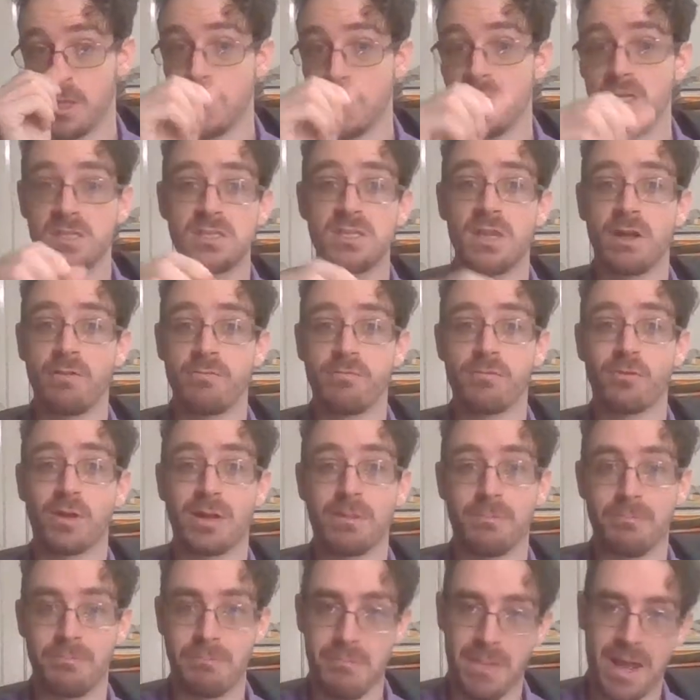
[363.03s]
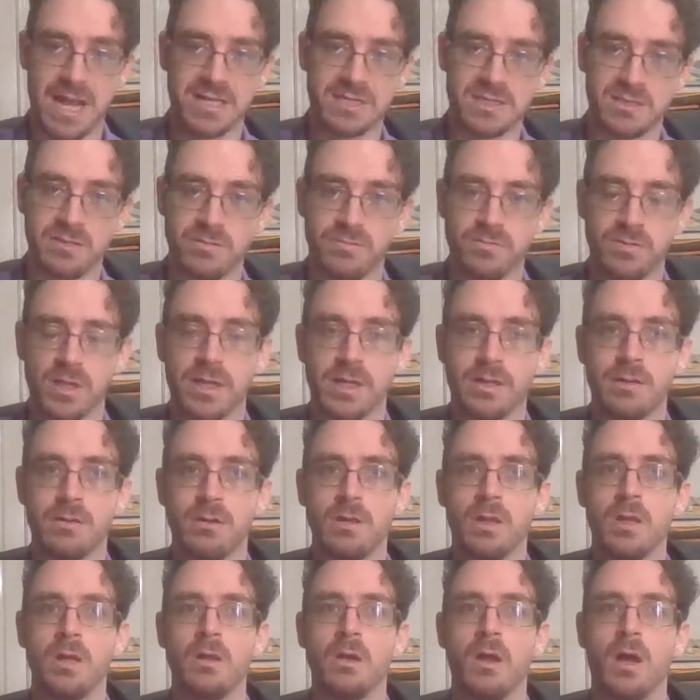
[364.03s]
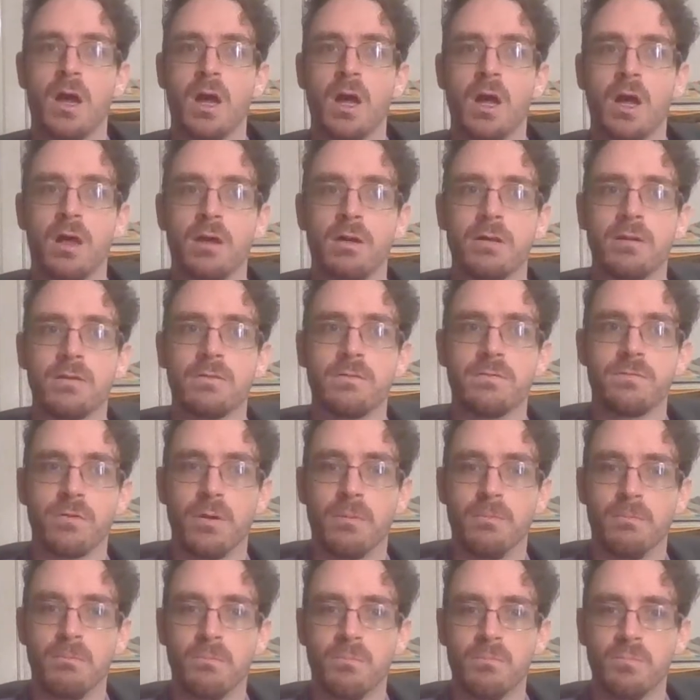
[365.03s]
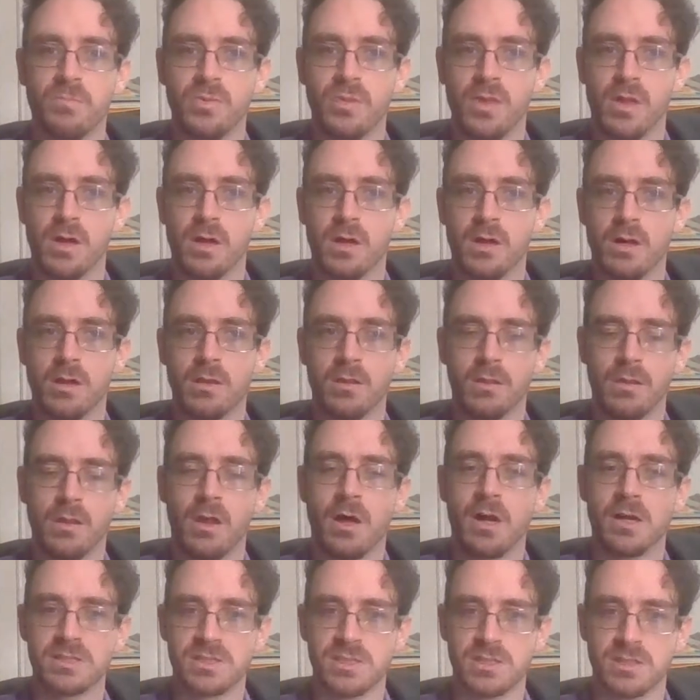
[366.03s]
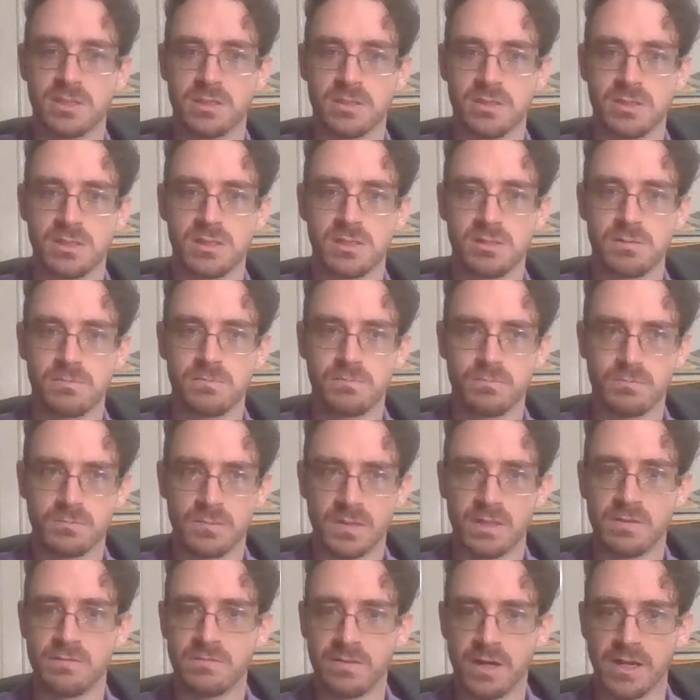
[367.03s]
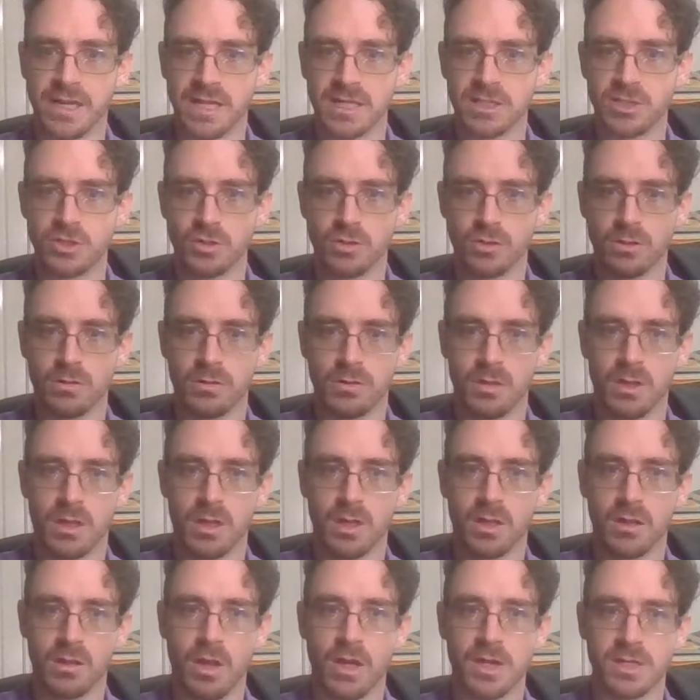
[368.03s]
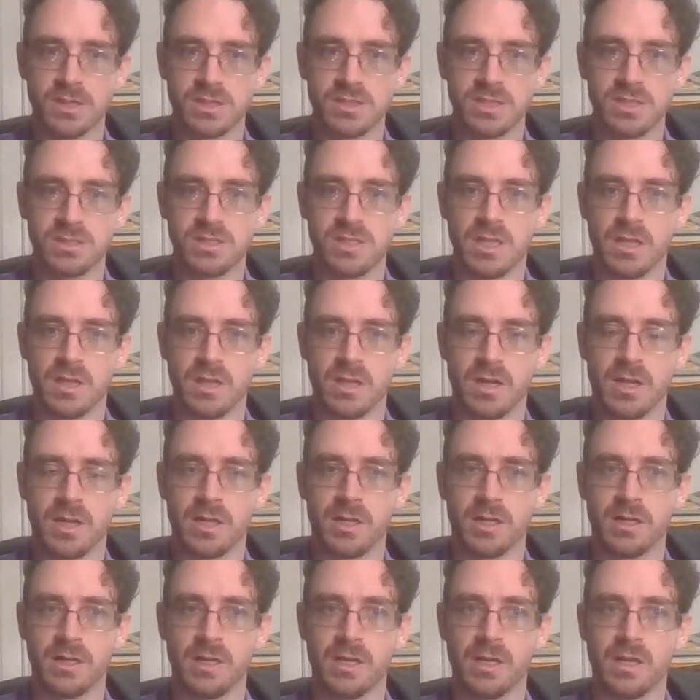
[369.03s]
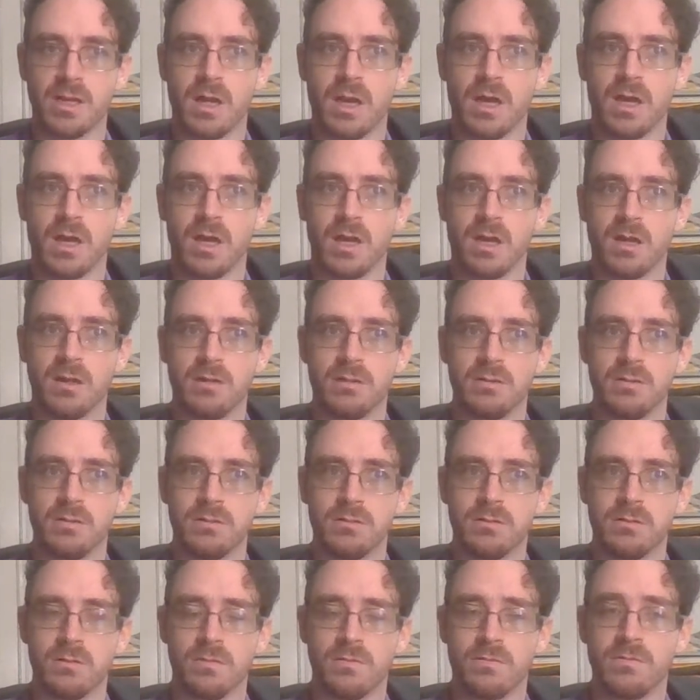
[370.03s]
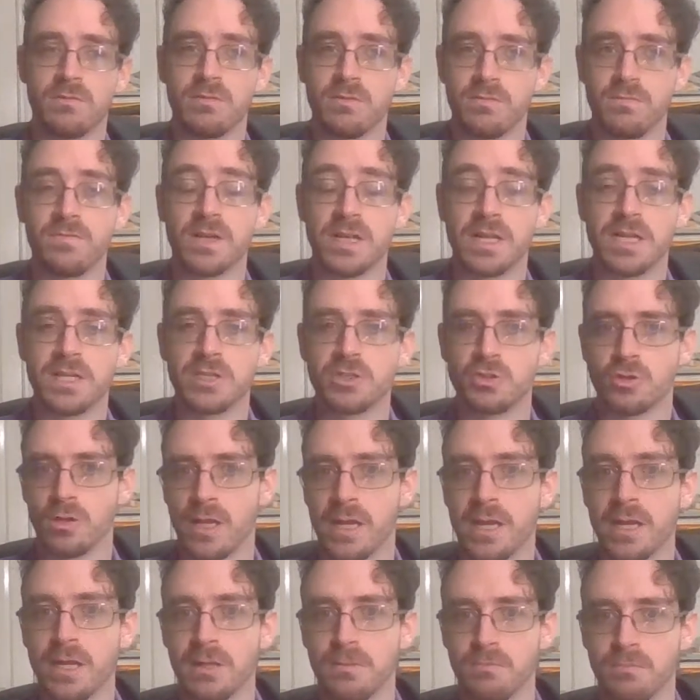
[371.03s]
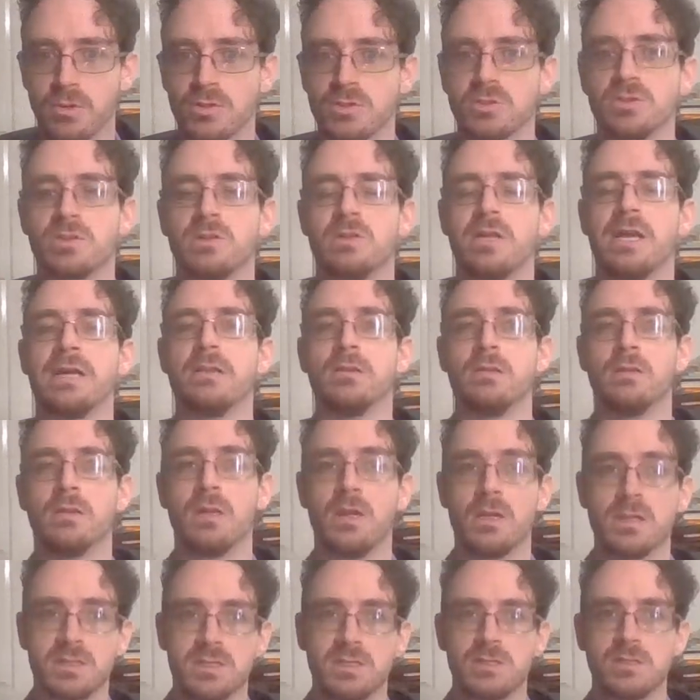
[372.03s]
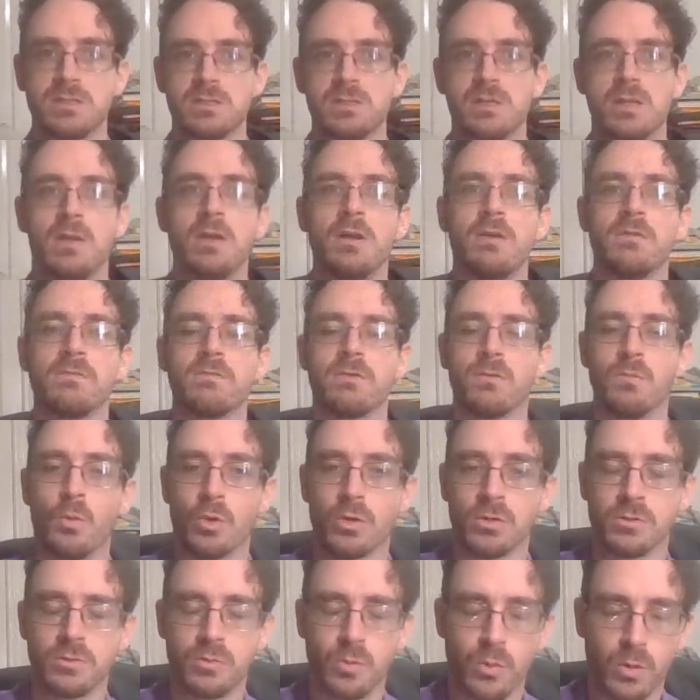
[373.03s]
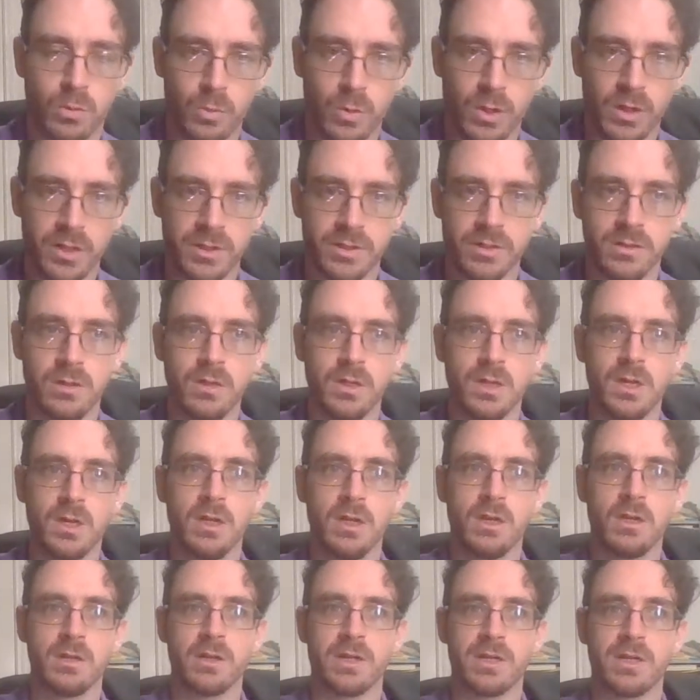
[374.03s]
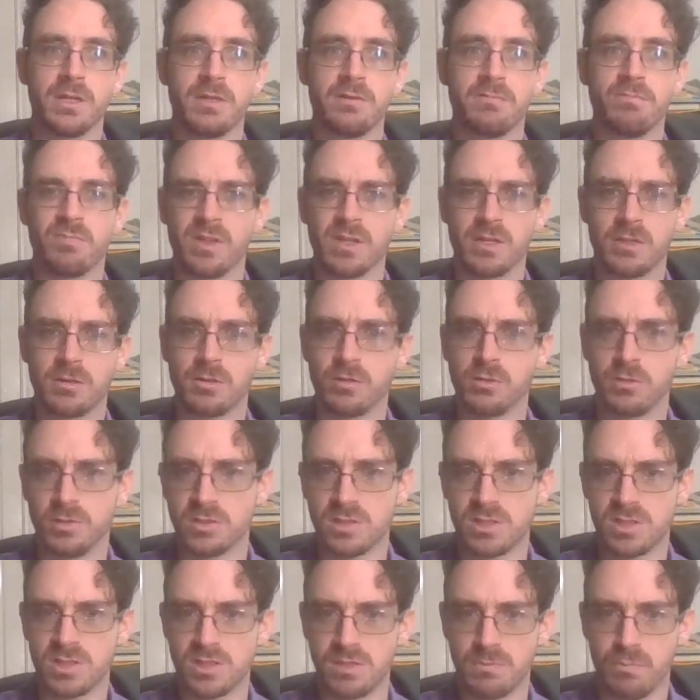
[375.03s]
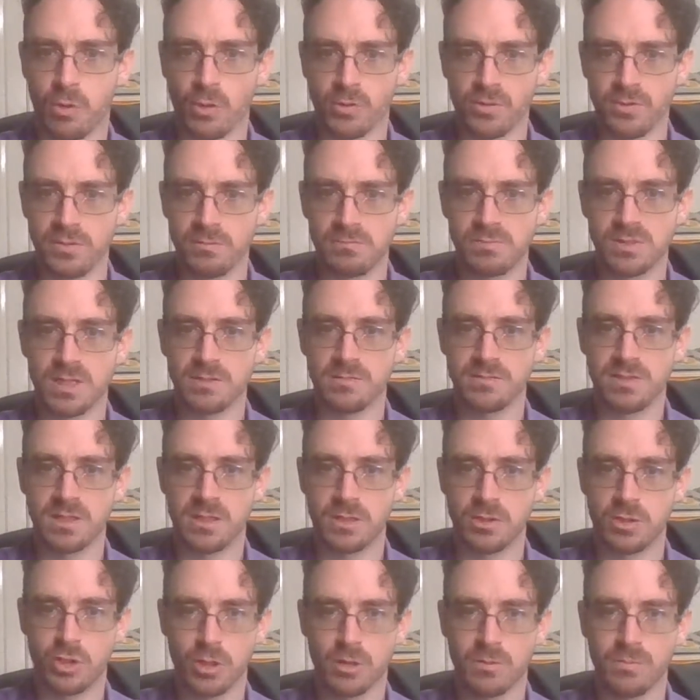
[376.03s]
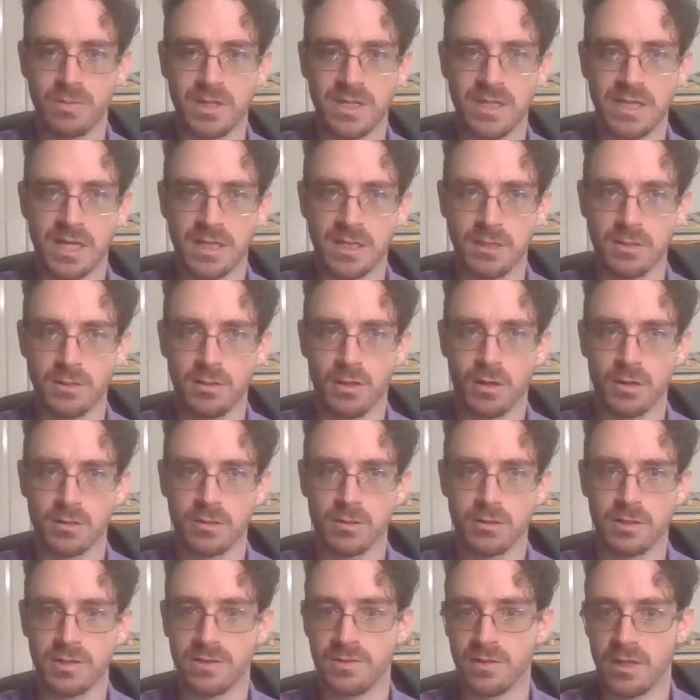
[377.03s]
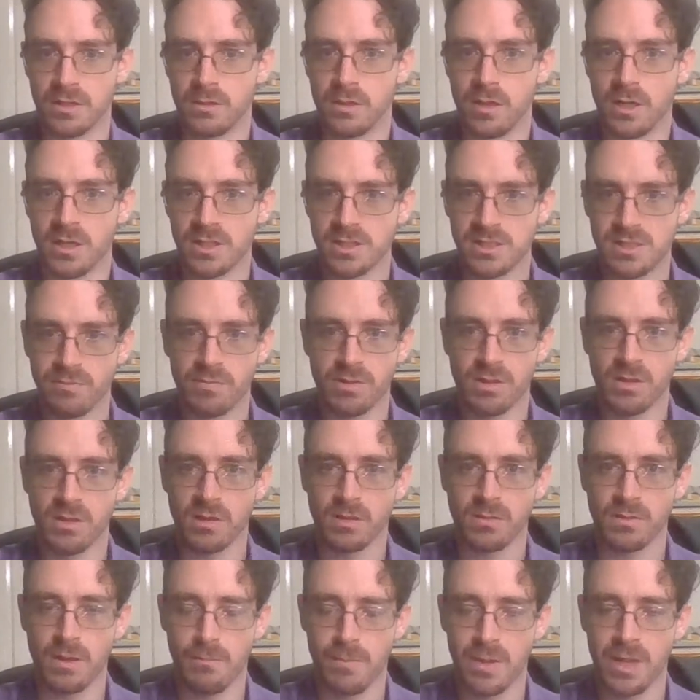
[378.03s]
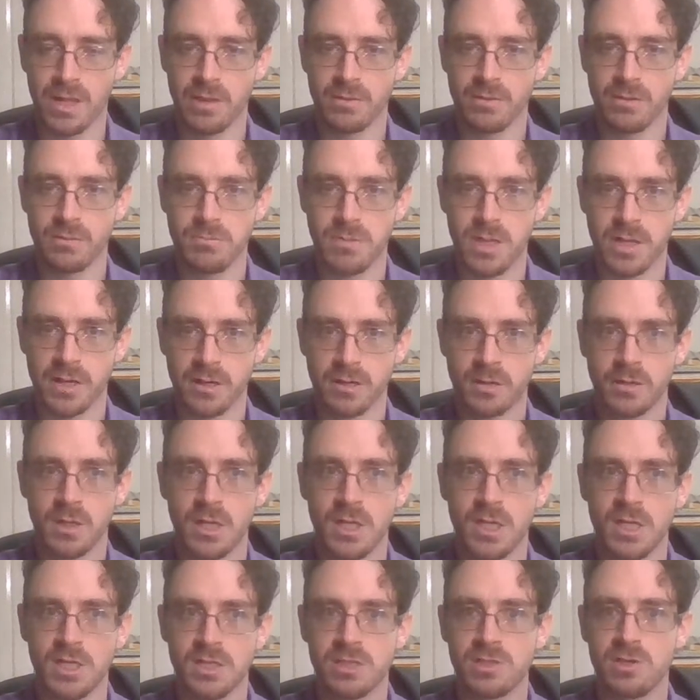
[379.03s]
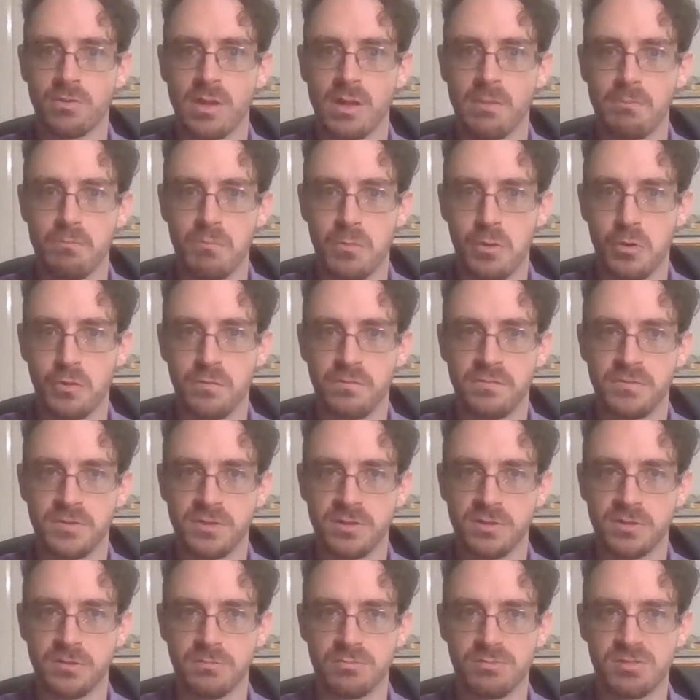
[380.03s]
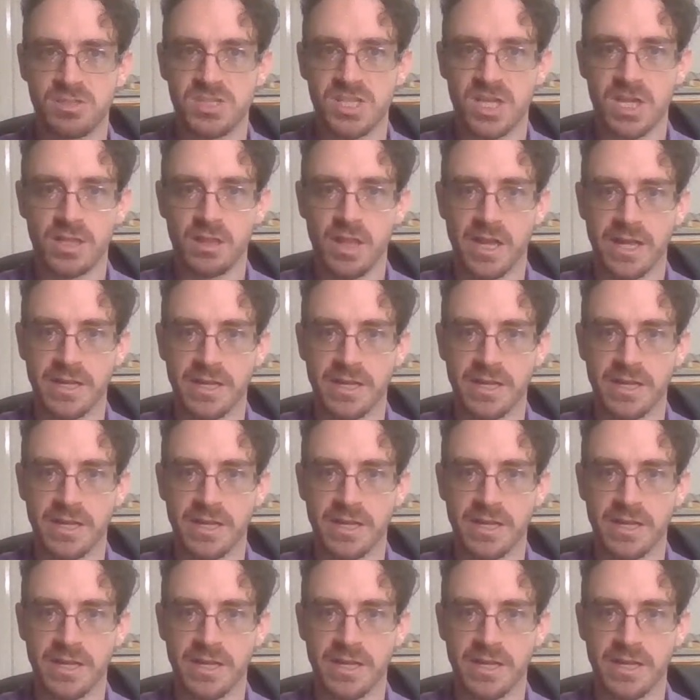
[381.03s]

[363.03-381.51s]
suffering massively from the financial losses and financial and personnel losses from World War One. Right? They couldn't support themselves in Germany any longer, and they'd lost everything that bound them there. So they moved to, say,